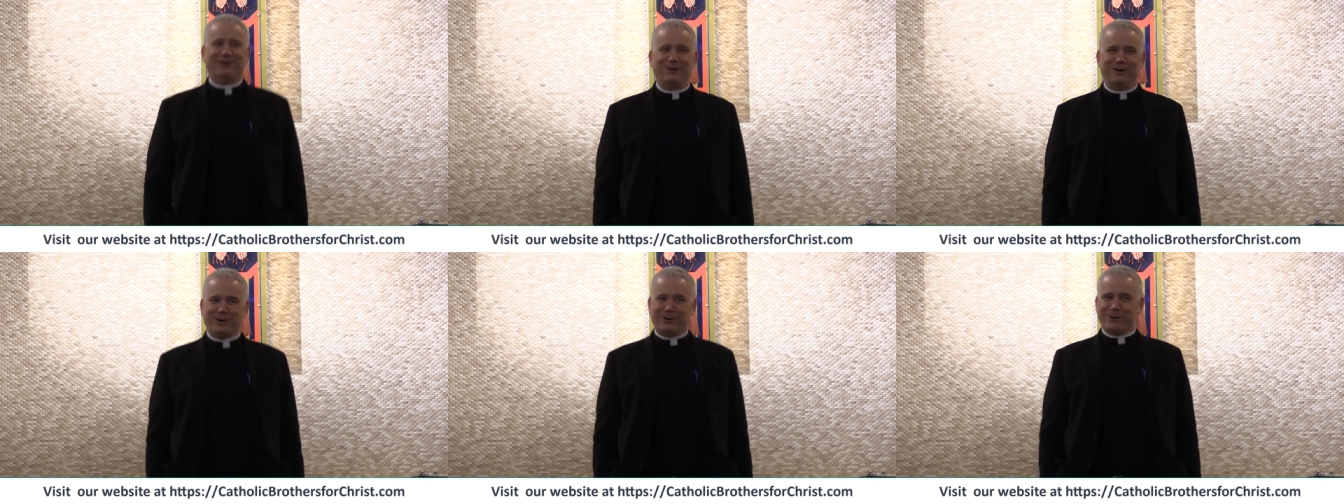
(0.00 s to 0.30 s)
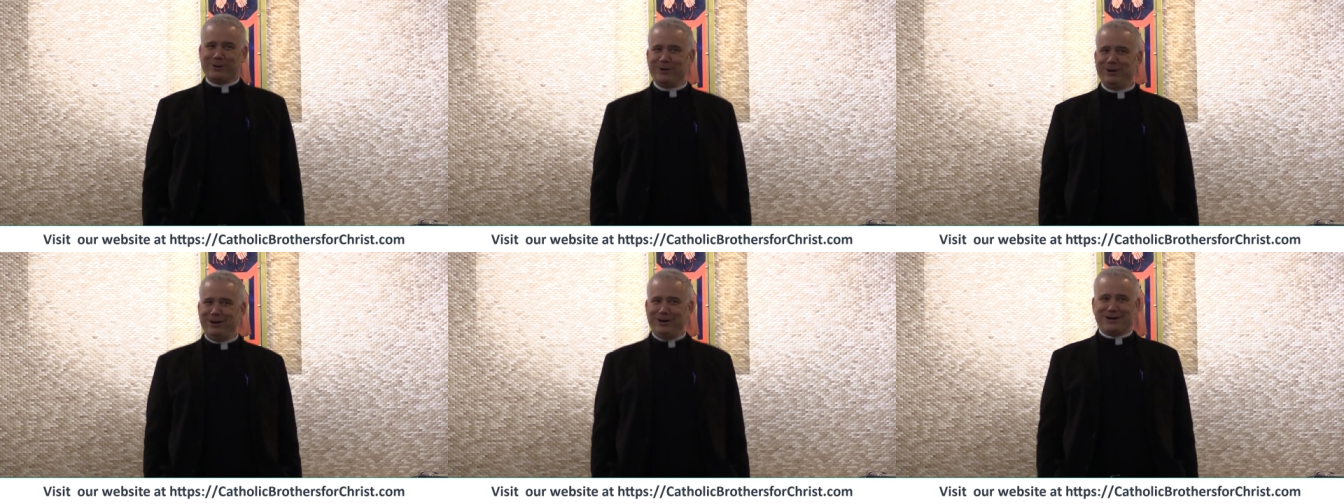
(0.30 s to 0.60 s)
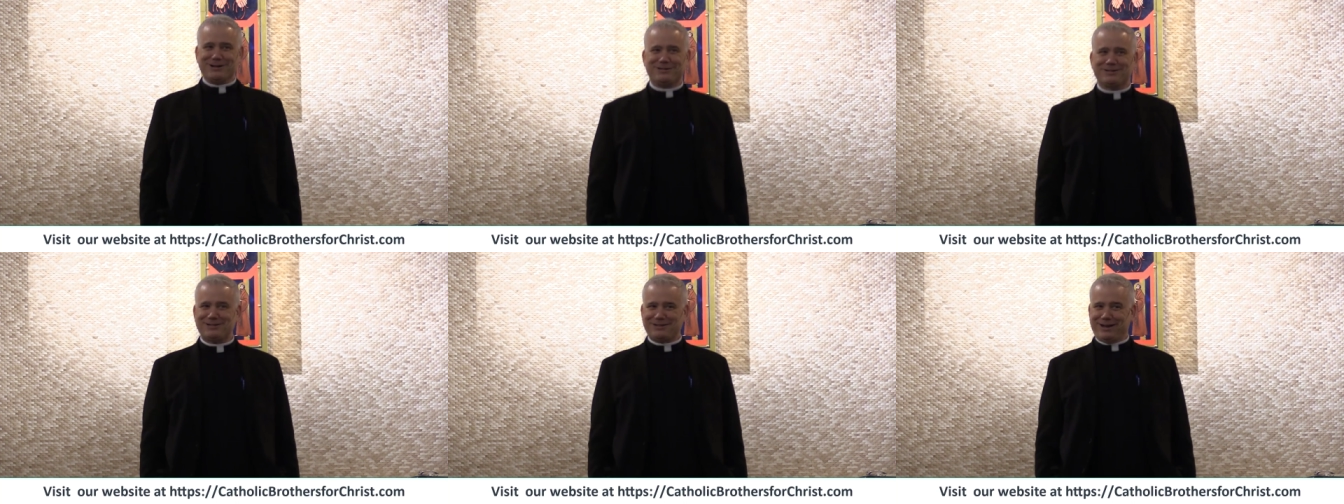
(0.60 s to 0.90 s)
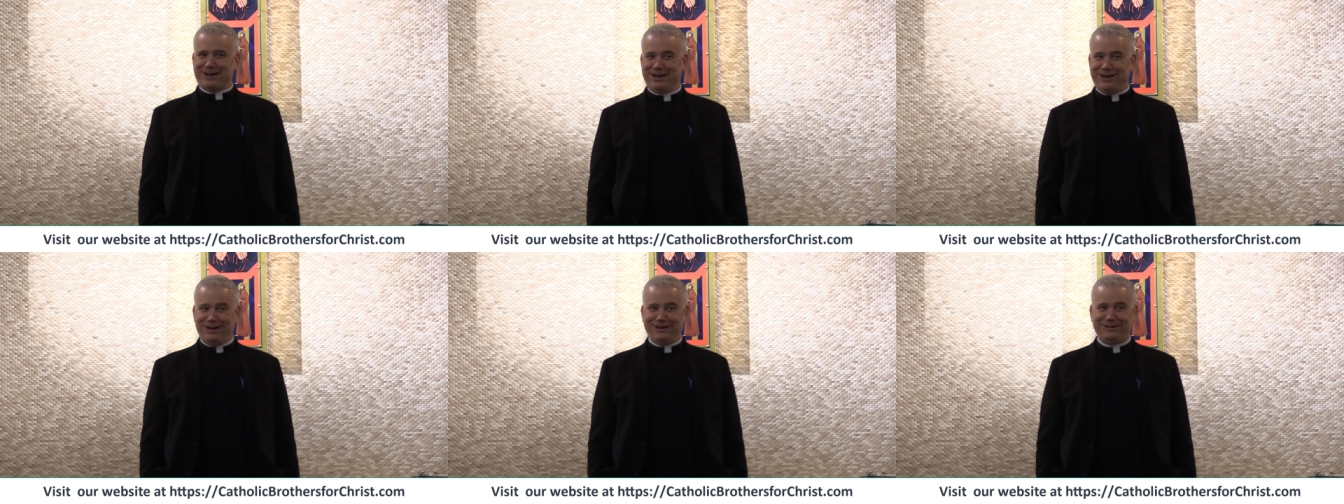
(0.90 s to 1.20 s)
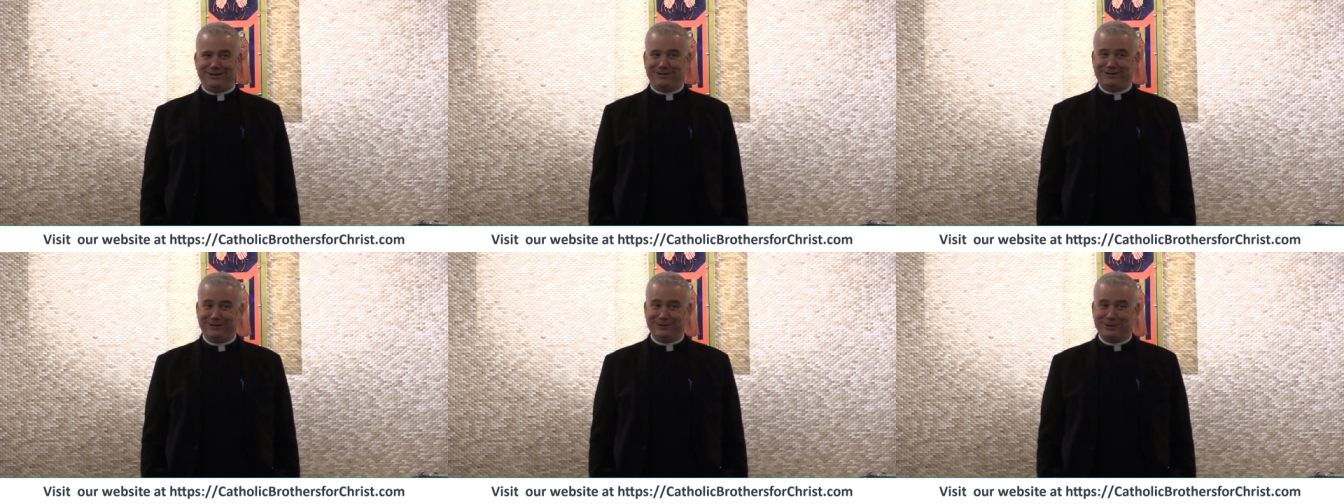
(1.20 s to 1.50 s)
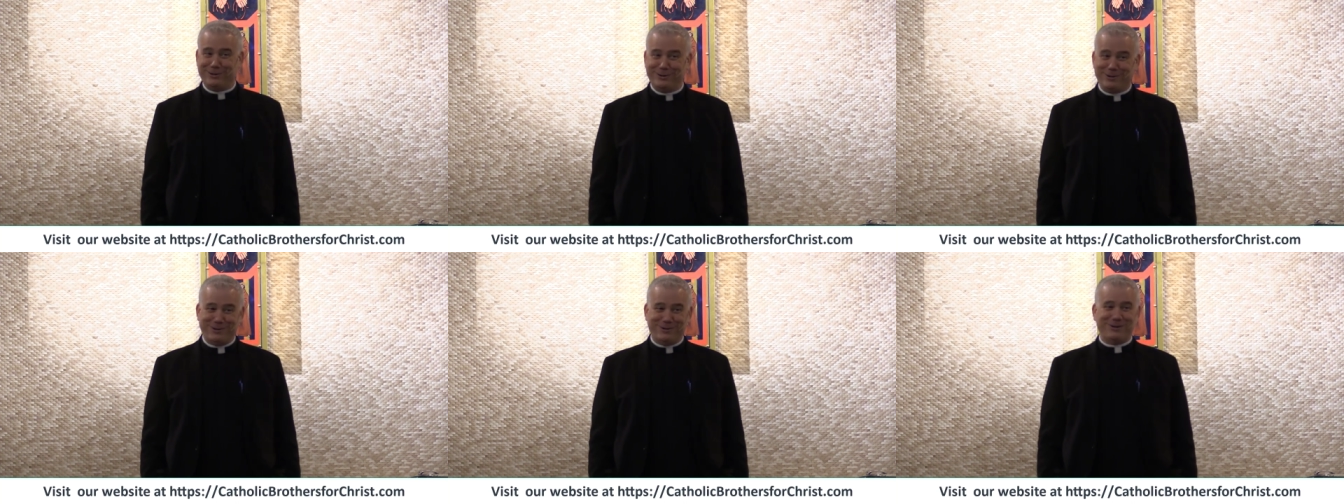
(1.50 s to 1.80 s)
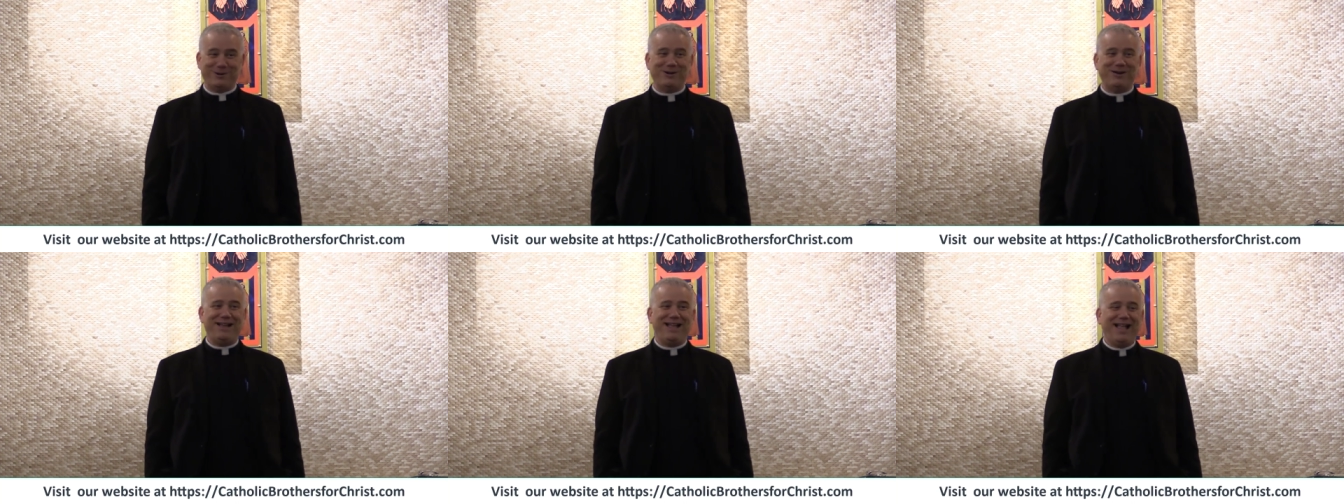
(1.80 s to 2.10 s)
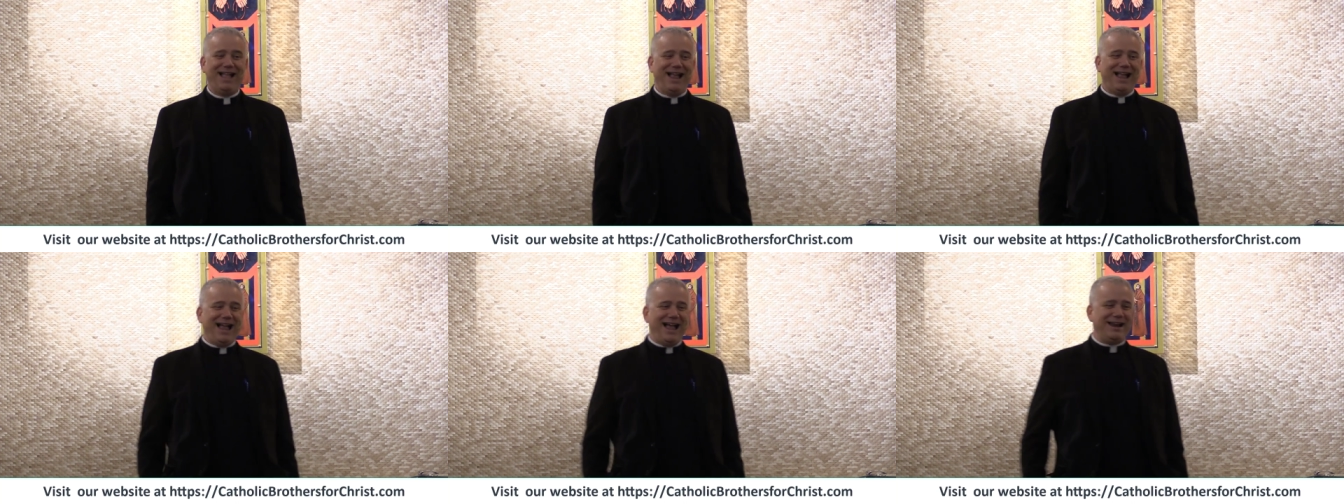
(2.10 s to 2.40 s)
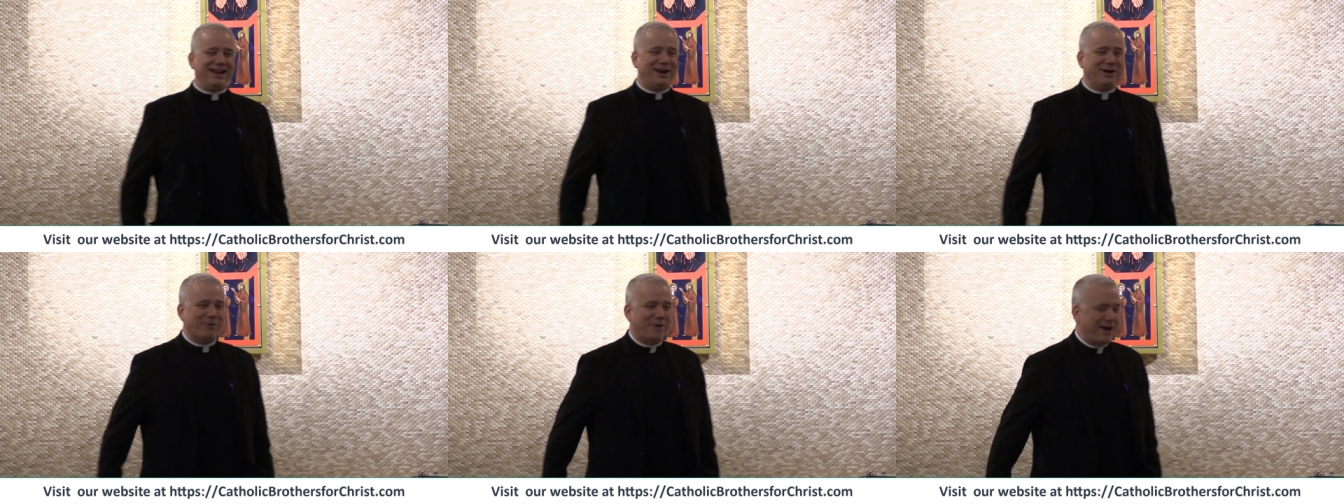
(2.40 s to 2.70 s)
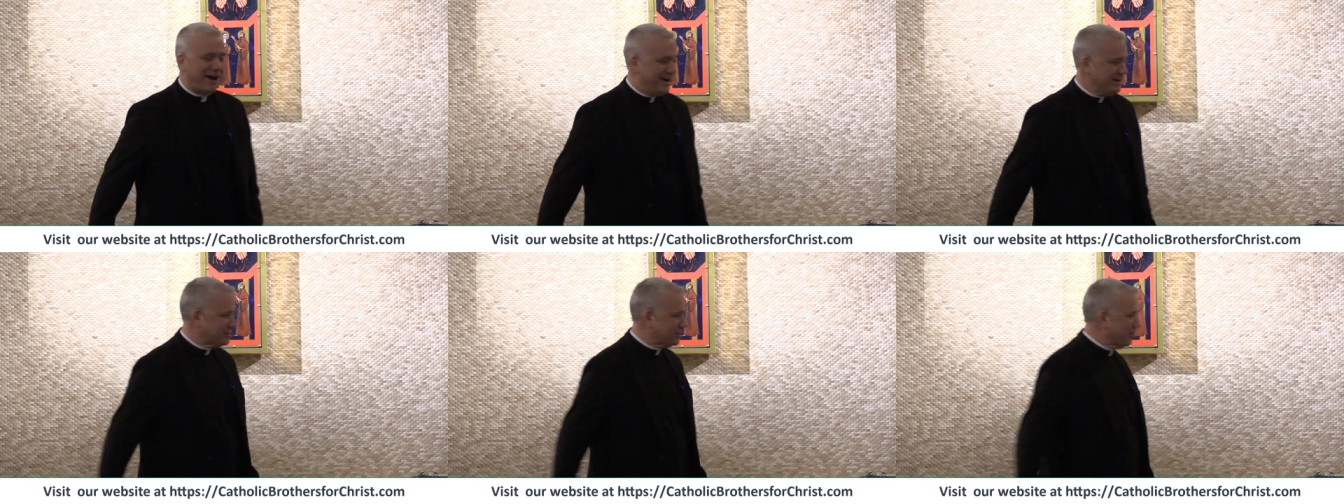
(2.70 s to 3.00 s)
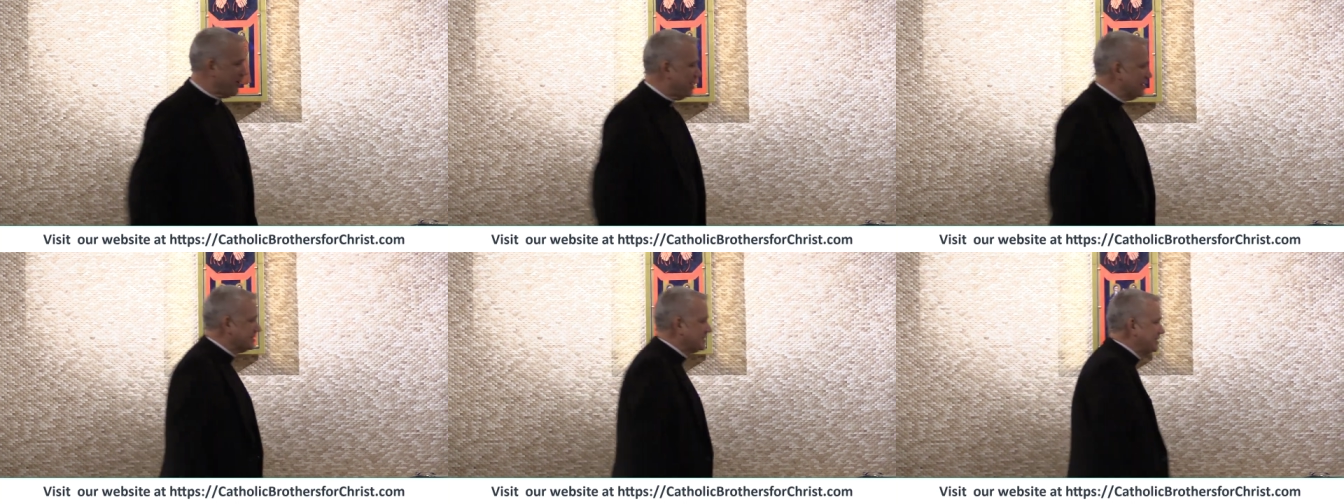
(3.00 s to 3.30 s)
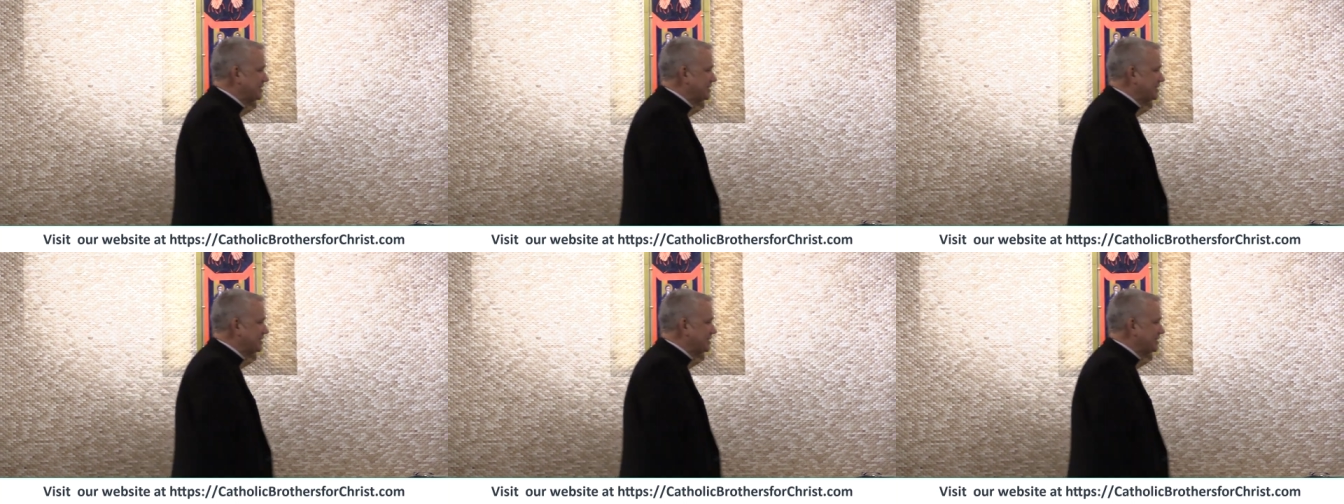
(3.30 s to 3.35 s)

oh, yes, I do. Anyway, so I'll